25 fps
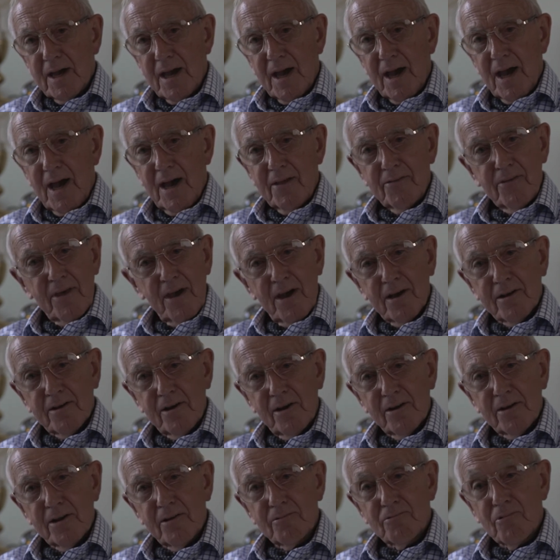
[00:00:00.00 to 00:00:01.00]
and they're
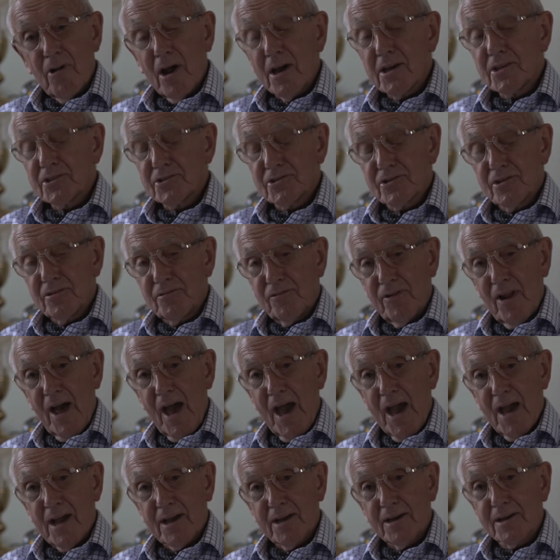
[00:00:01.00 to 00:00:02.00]
going to raise the
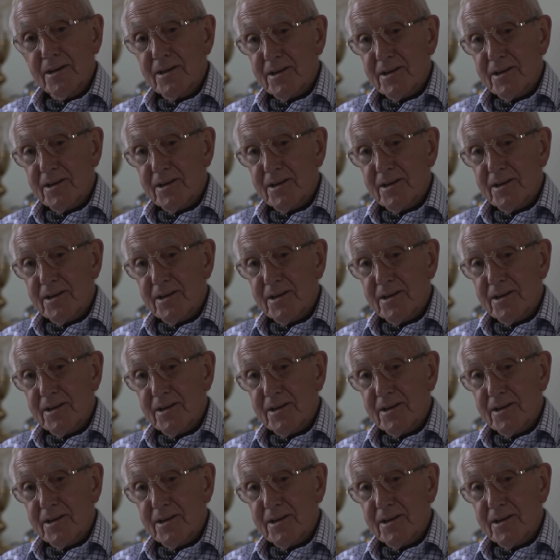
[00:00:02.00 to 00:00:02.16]
flag and